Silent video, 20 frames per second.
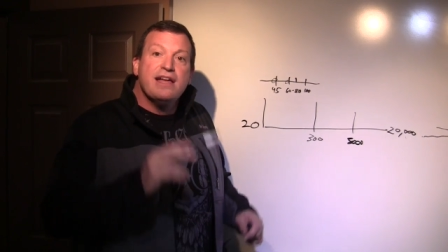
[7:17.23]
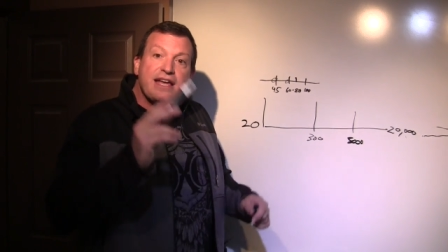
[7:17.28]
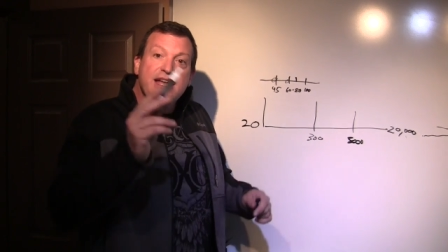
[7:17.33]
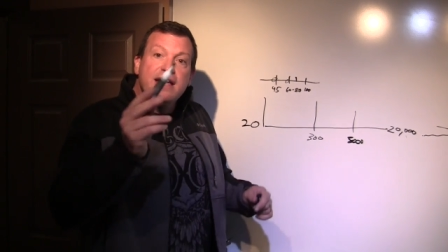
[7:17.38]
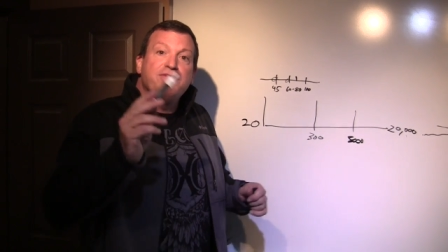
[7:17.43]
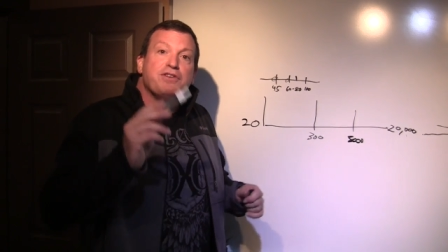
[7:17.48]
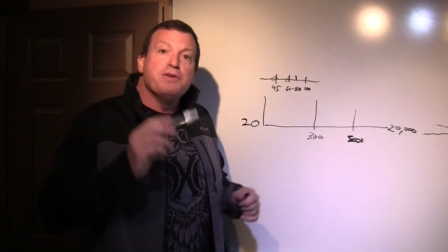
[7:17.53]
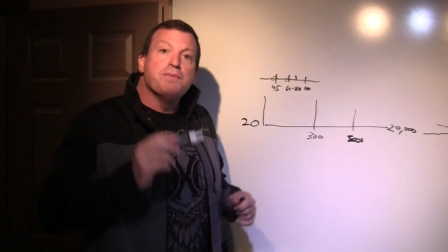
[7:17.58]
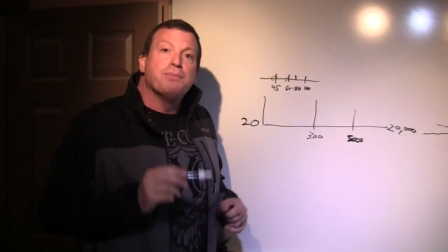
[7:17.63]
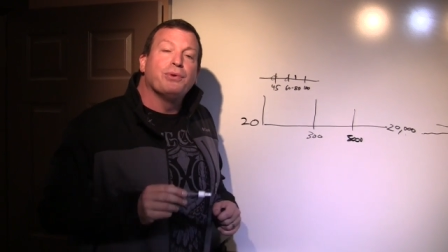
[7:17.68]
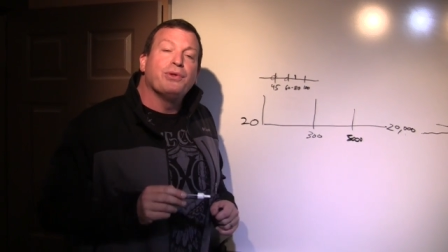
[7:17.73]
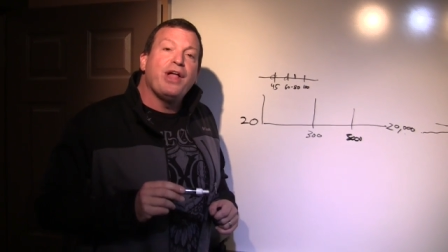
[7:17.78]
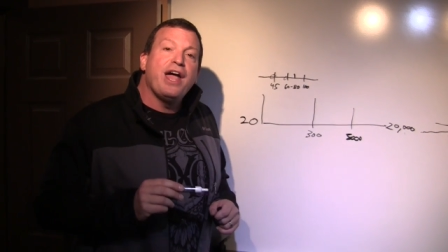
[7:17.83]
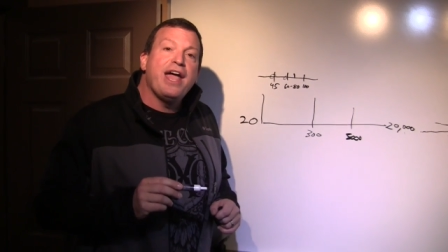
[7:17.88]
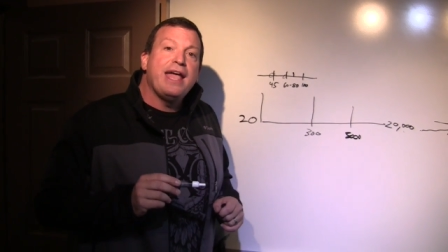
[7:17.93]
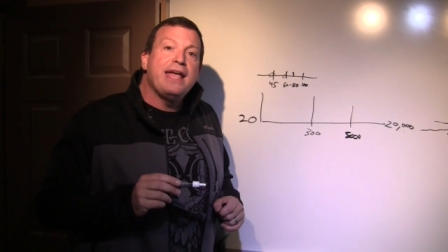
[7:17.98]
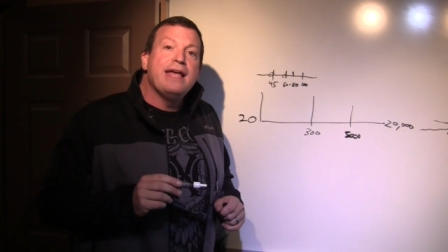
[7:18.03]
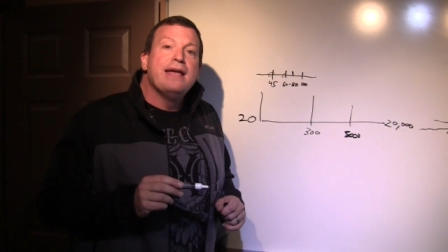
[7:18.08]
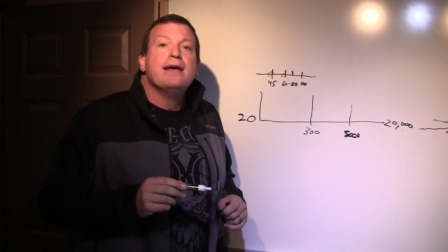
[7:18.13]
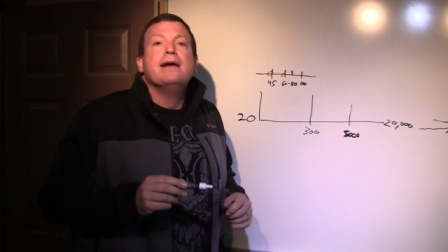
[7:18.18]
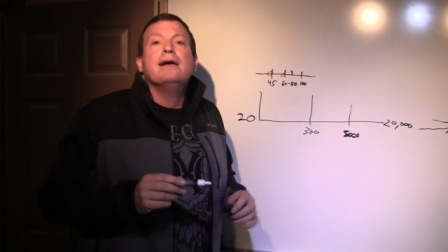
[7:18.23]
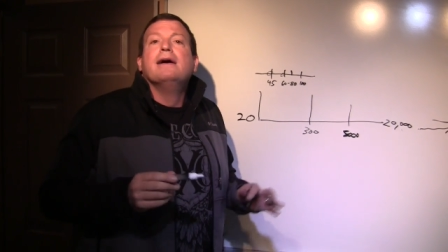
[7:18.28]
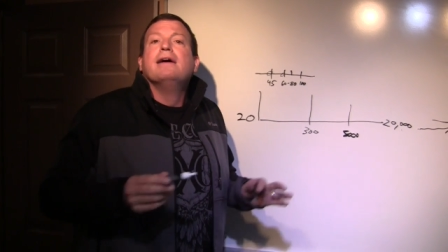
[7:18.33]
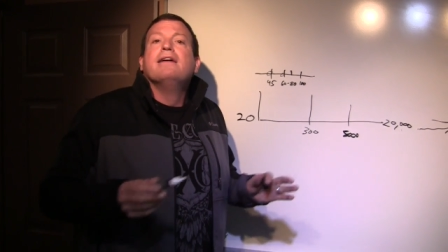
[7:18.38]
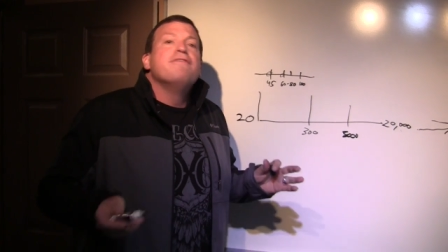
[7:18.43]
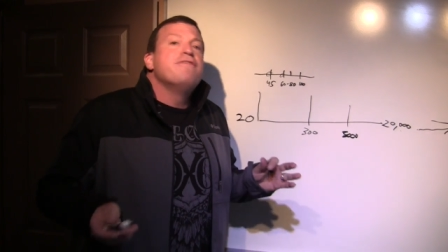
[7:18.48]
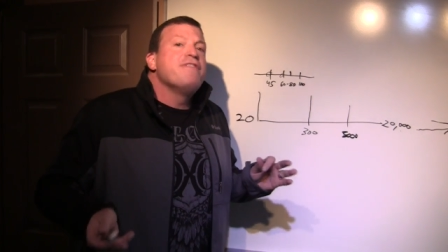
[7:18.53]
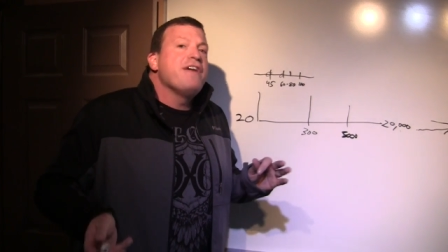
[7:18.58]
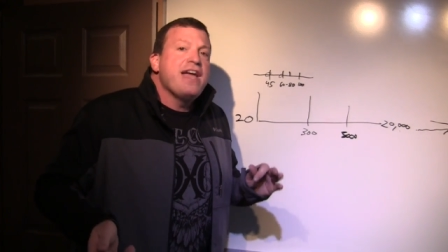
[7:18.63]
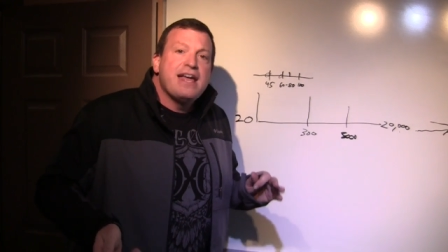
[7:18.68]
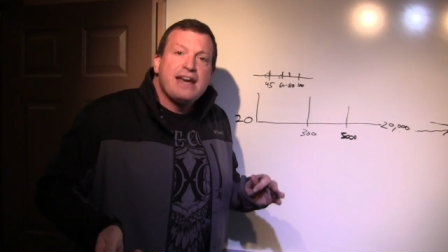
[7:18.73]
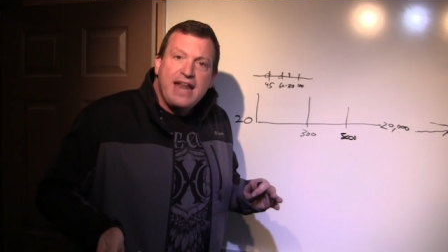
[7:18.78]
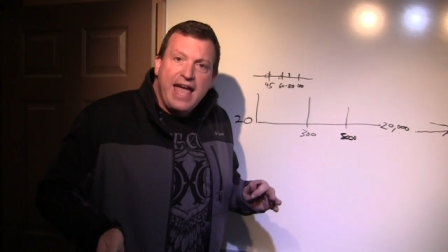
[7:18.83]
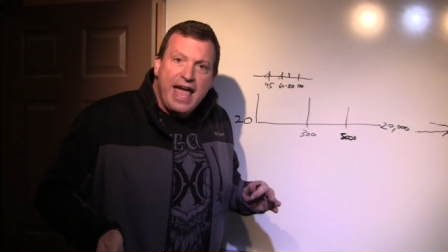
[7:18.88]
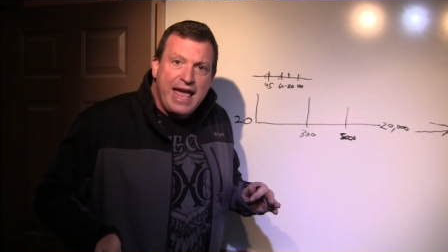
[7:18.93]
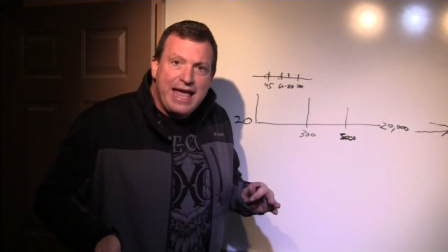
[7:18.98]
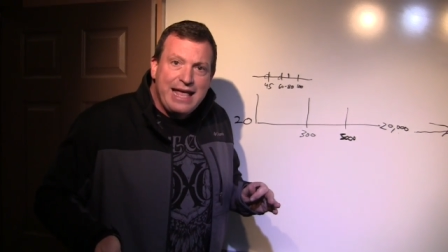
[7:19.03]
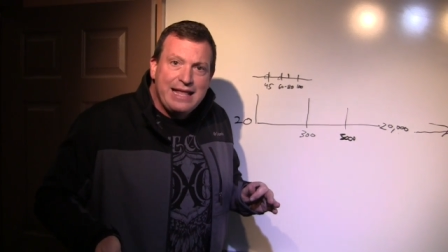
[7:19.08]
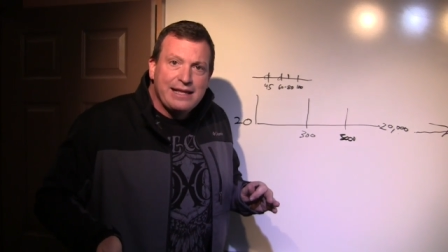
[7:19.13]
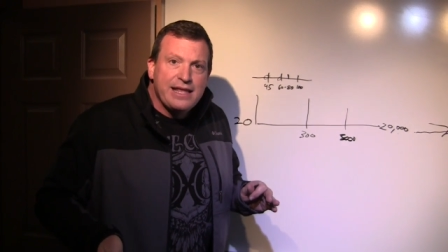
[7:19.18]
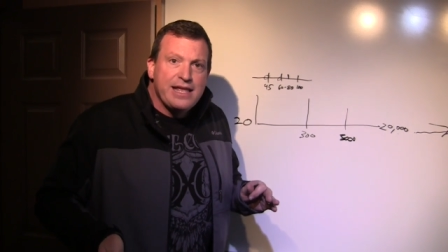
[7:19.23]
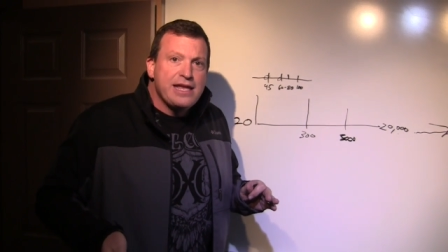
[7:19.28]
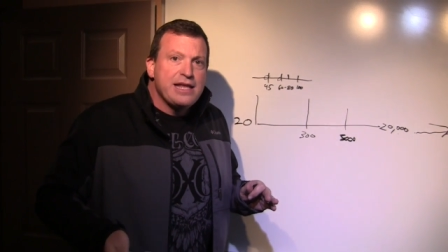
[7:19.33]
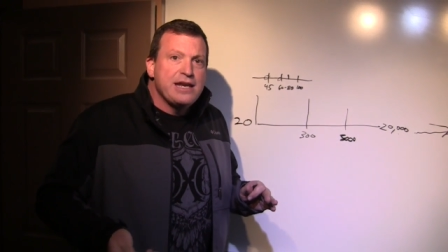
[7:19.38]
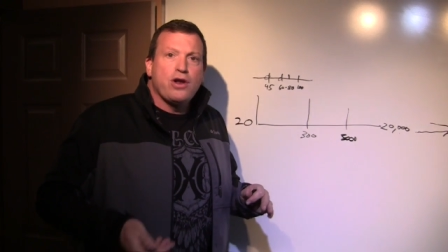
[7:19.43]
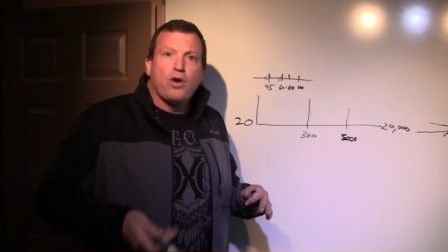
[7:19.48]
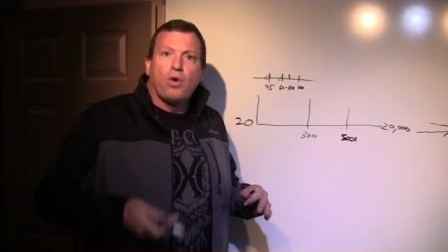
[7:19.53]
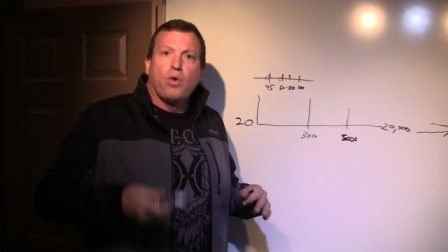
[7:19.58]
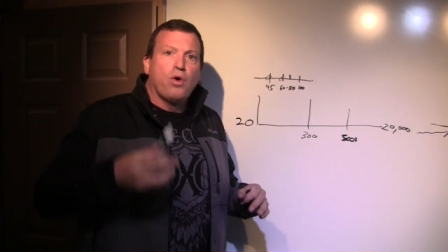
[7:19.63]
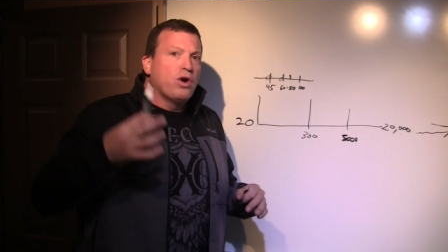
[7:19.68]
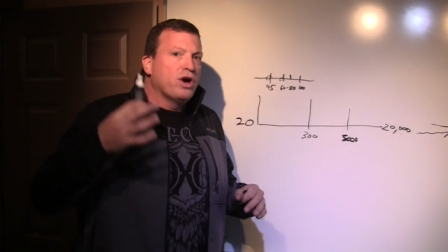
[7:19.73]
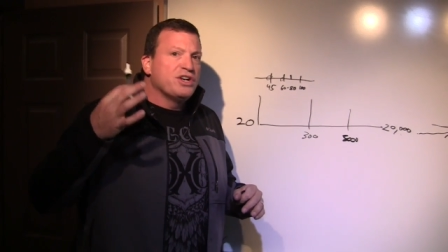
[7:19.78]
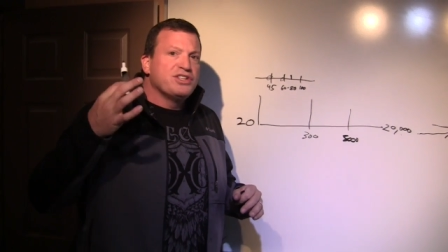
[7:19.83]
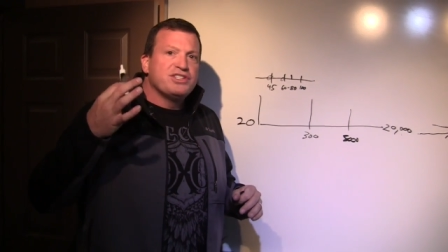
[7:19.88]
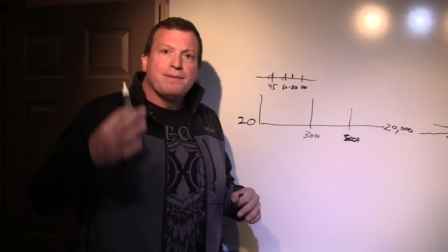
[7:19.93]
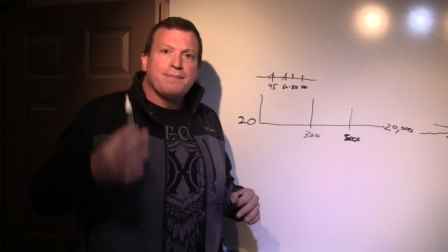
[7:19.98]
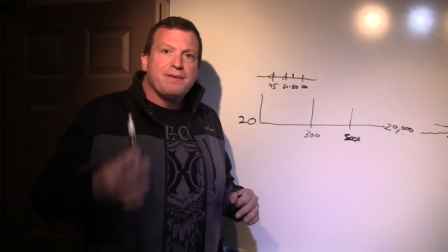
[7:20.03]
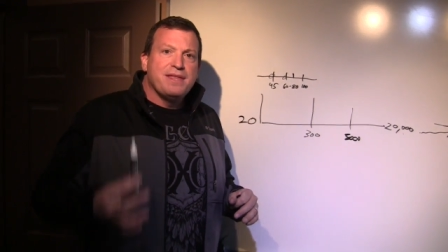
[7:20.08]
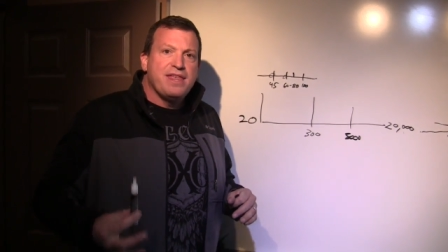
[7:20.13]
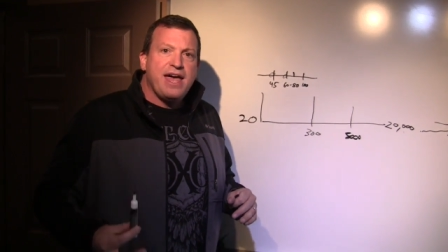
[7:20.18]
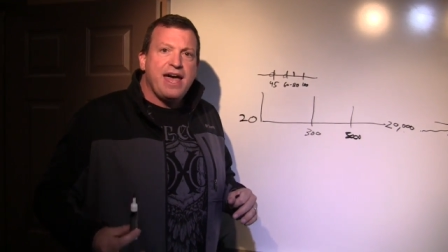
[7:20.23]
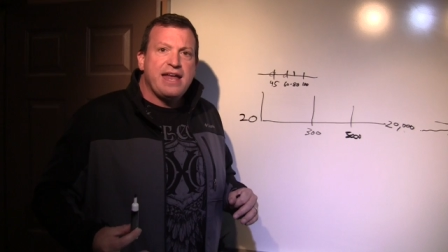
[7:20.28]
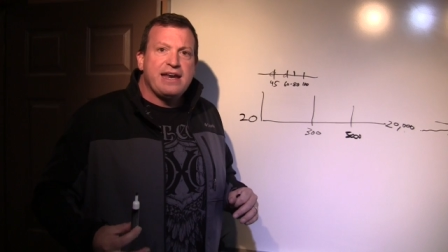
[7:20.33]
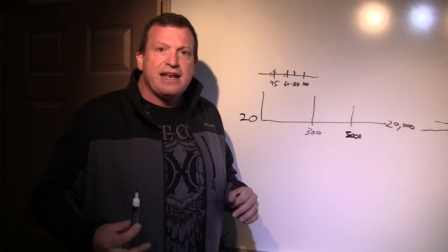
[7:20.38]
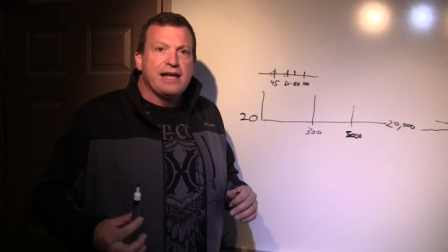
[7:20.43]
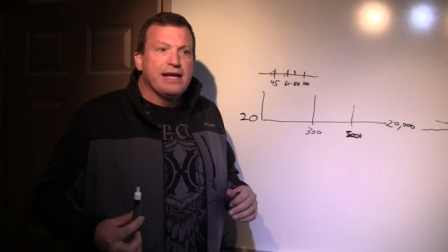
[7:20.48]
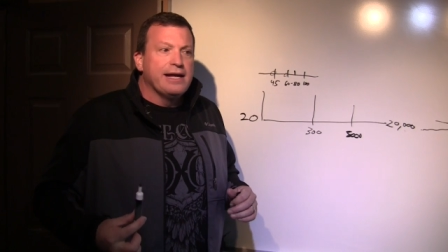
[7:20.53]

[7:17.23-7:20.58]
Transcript: If you play Van Halen or some of that